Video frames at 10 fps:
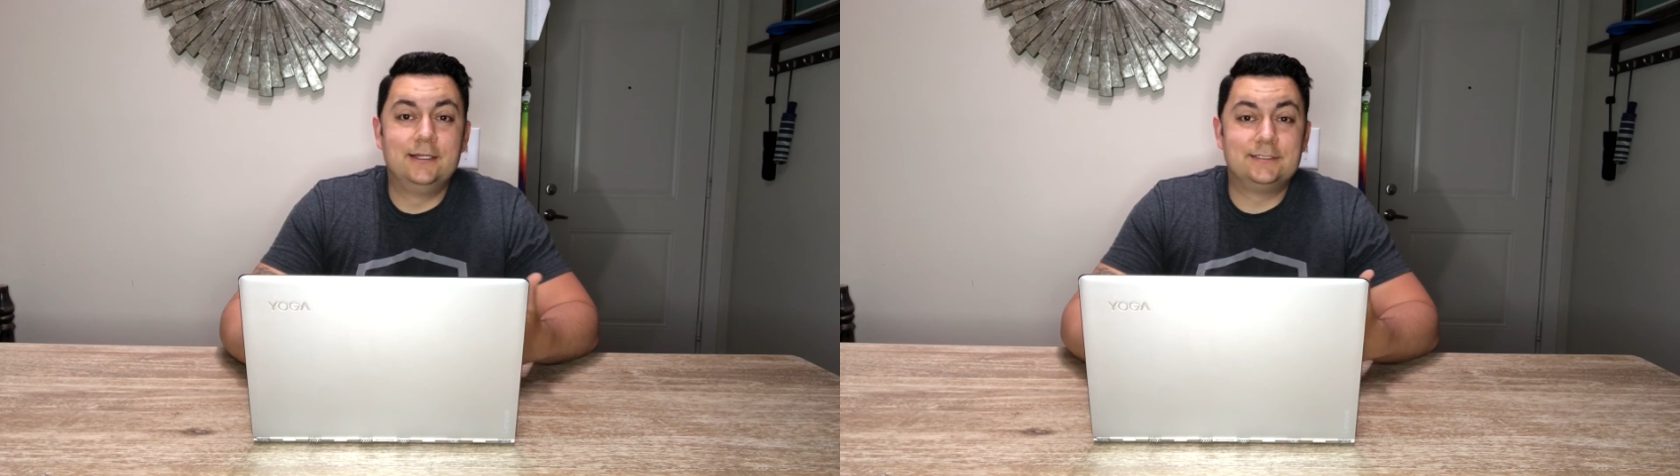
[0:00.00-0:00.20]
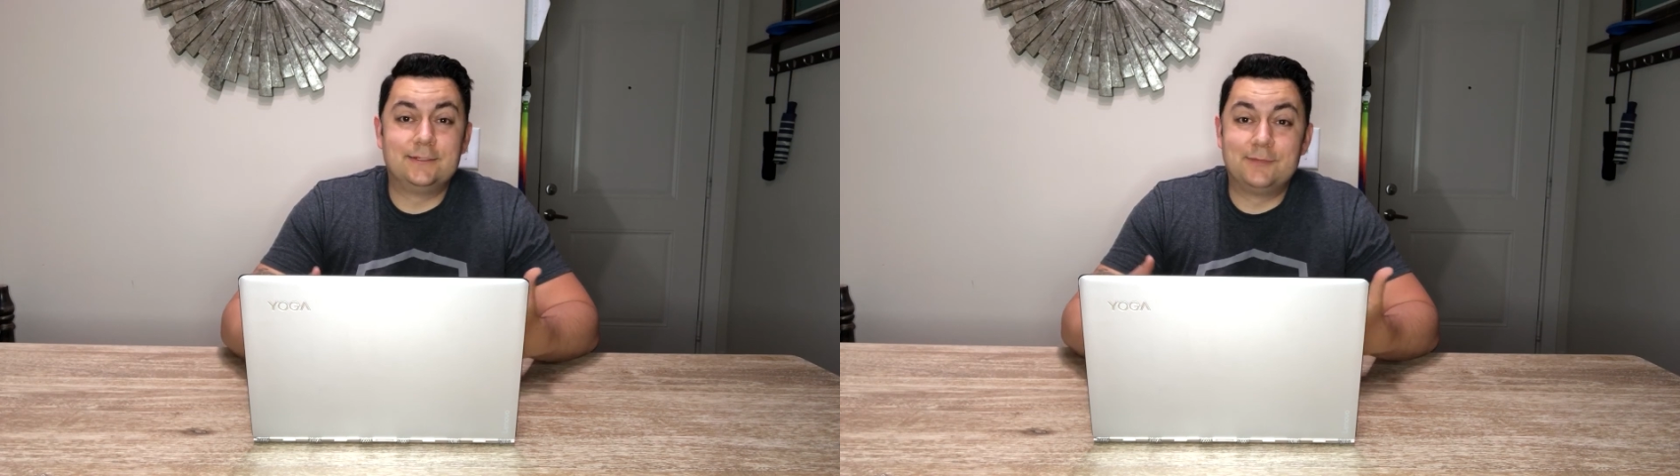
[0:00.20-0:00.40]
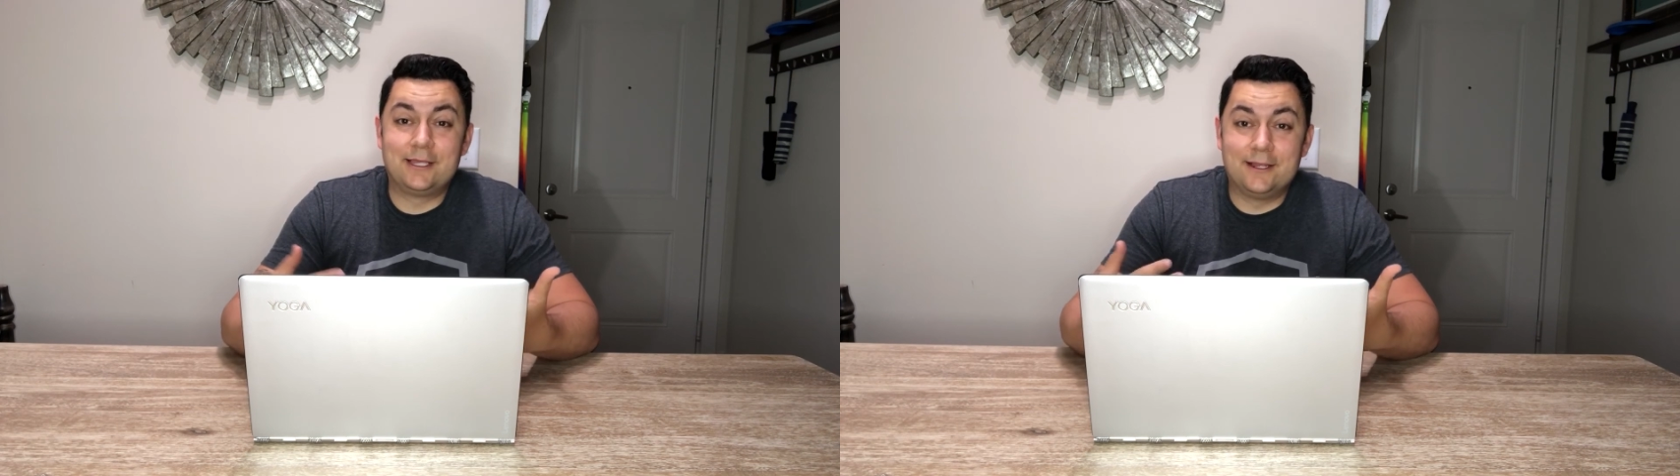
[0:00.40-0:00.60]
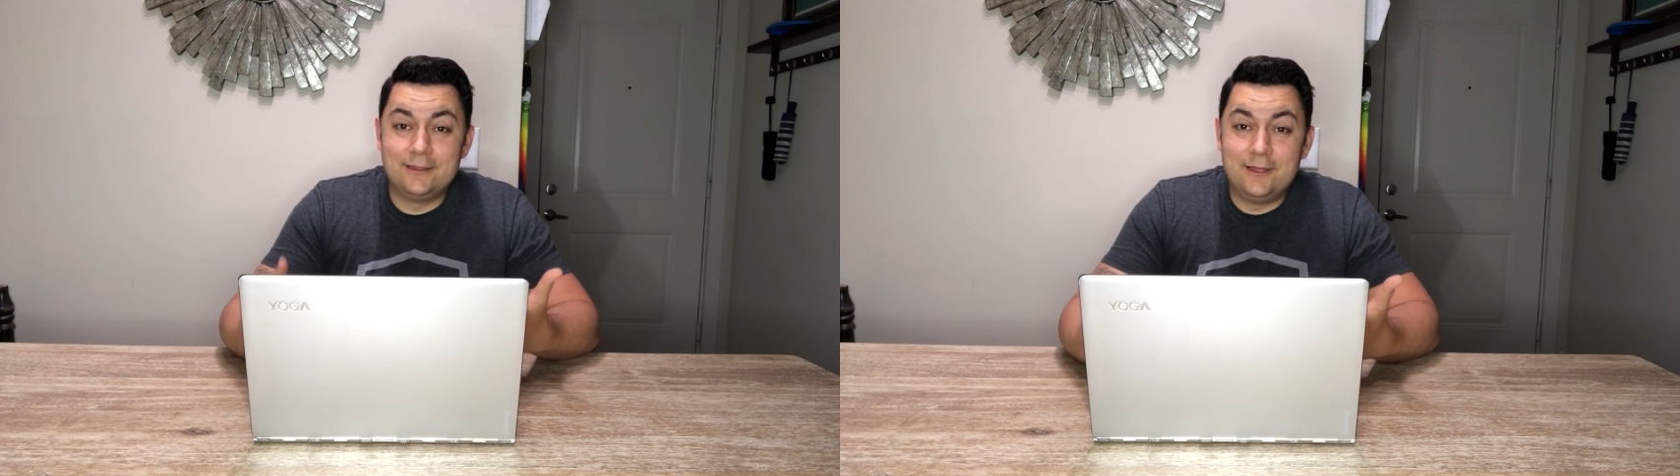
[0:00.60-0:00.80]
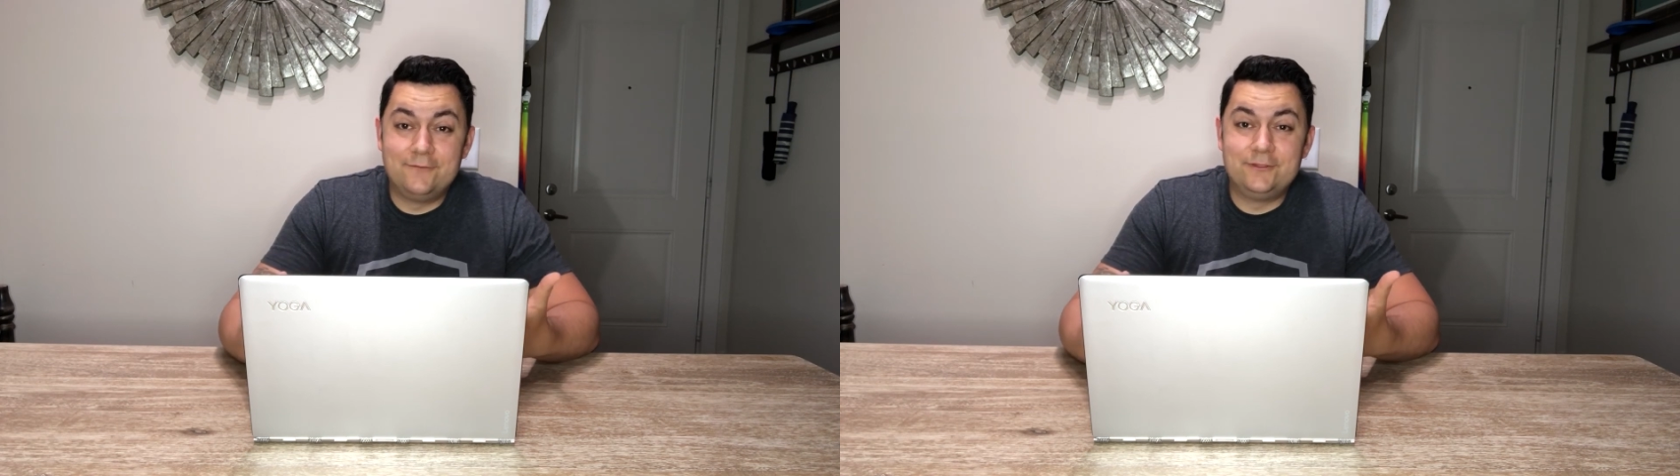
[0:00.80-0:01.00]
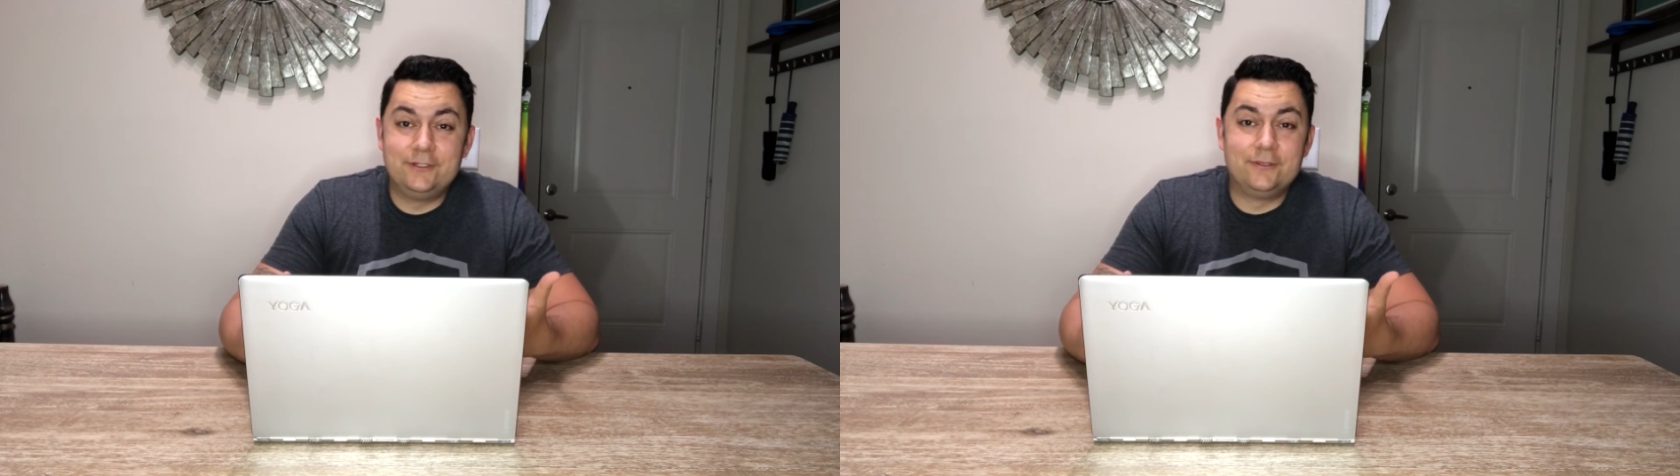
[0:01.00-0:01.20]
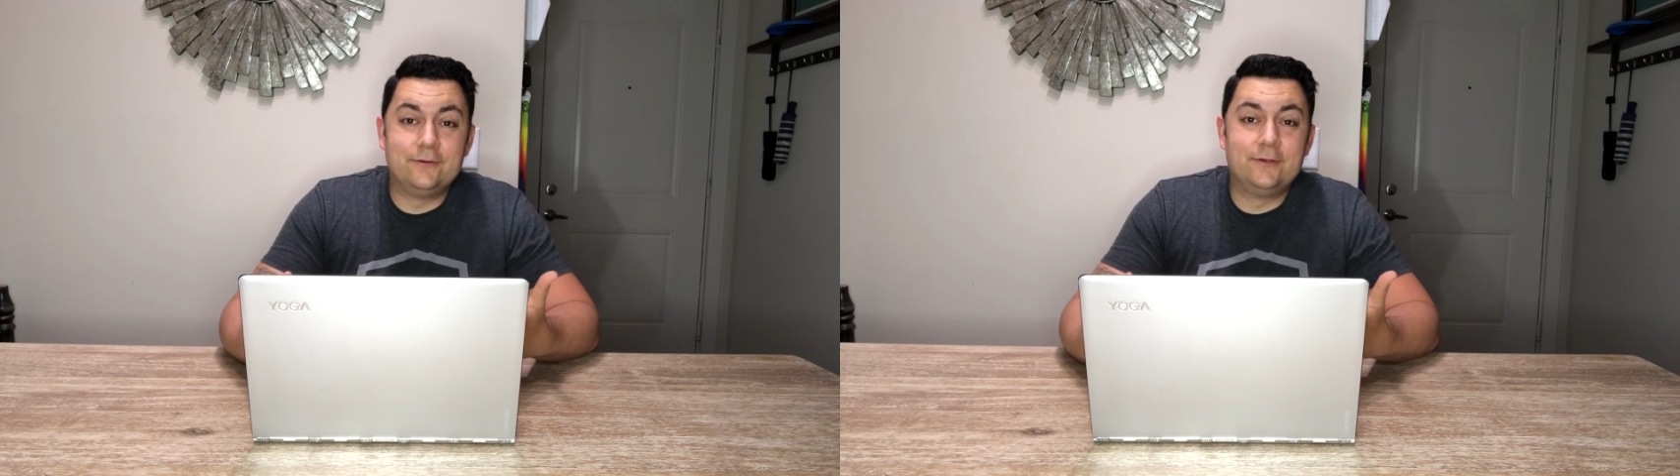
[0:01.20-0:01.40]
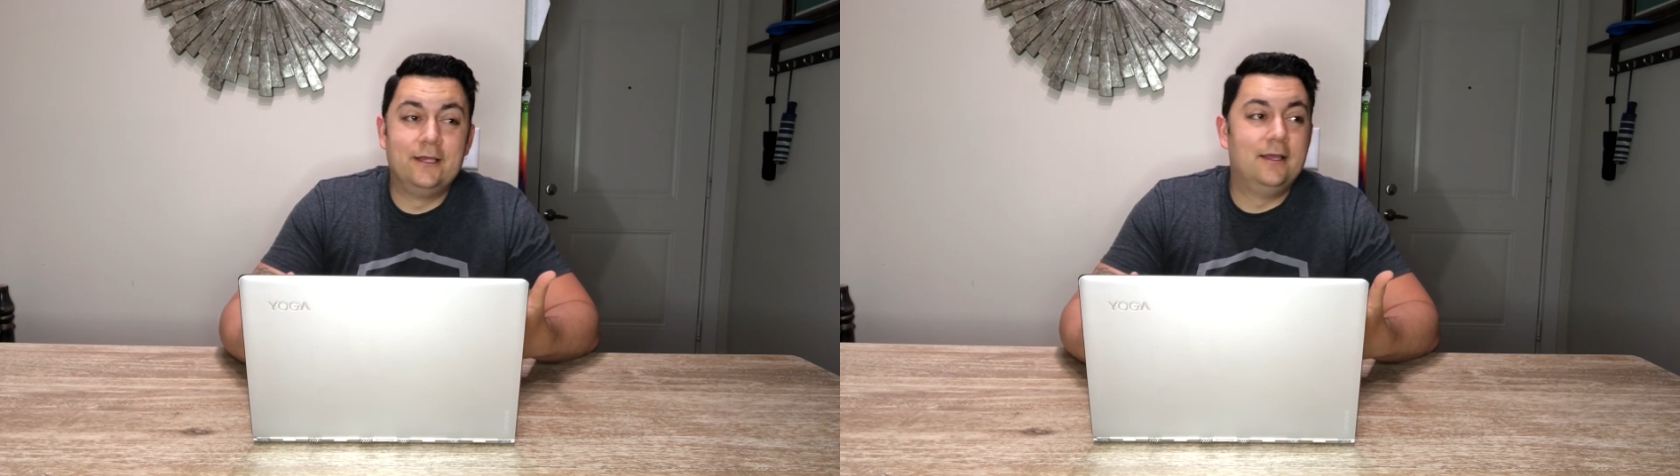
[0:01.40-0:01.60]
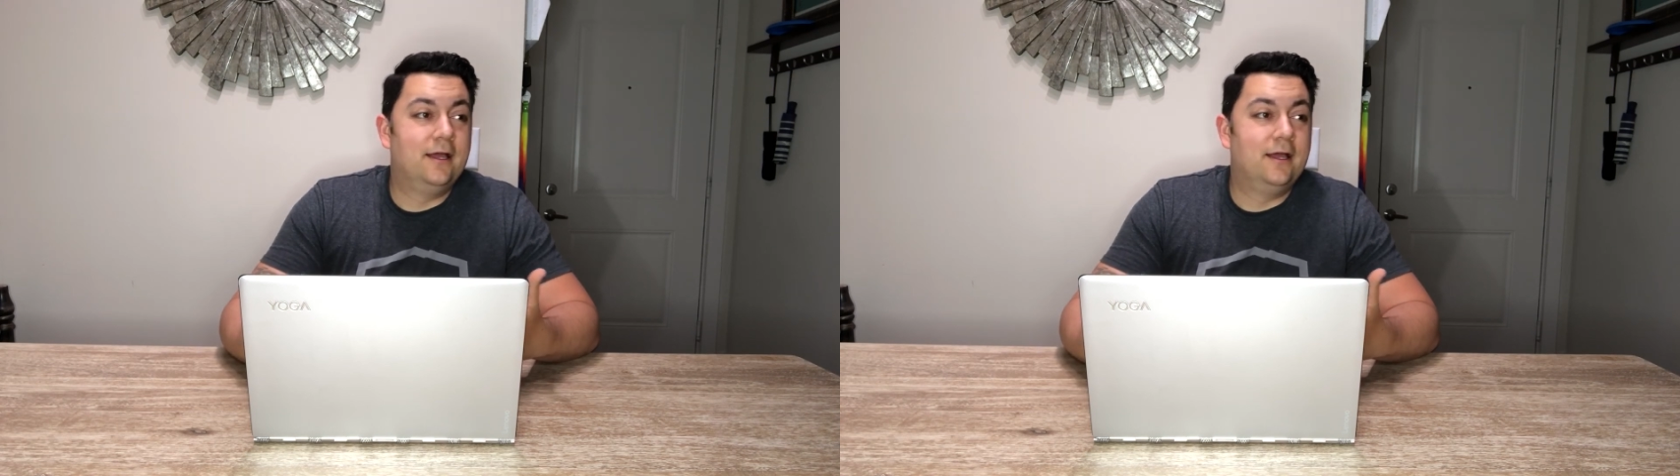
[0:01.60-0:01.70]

something I love to do,